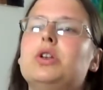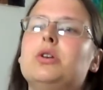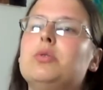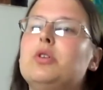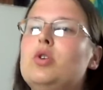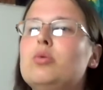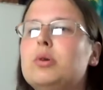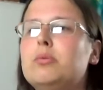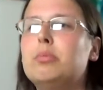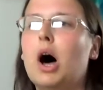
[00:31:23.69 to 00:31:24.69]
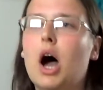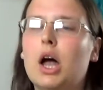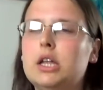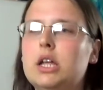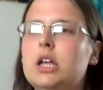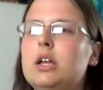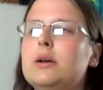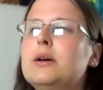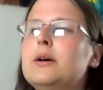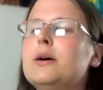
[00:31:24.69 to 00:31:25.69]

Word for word: you know, the human body